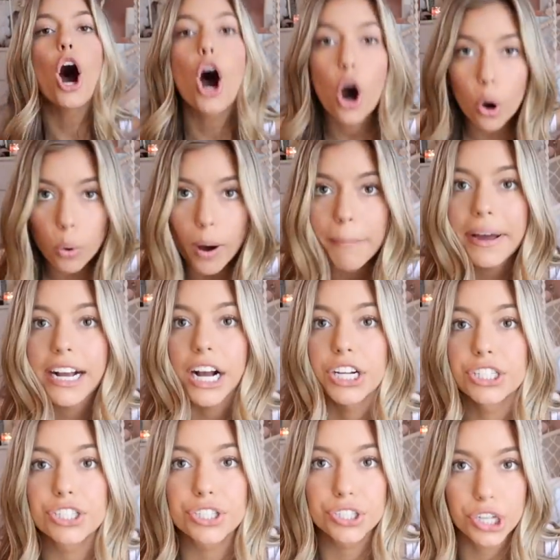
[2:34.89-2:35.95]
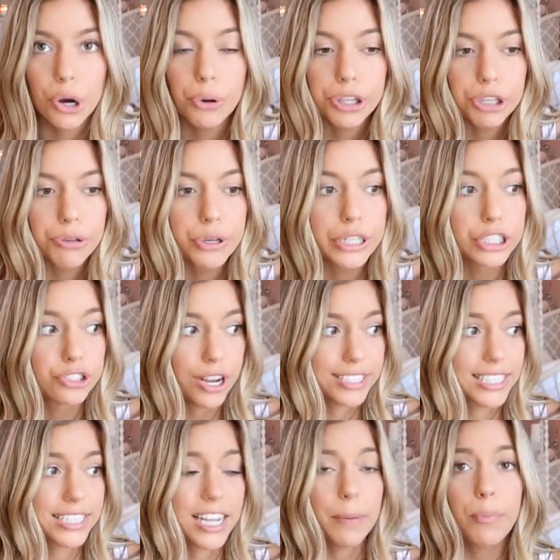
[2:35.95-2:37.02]
Oh my god, so cute. You can dress
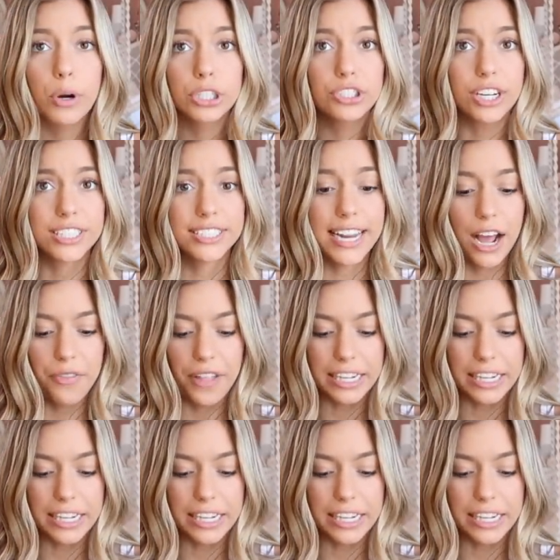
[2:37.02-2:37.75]
this up or dress it down.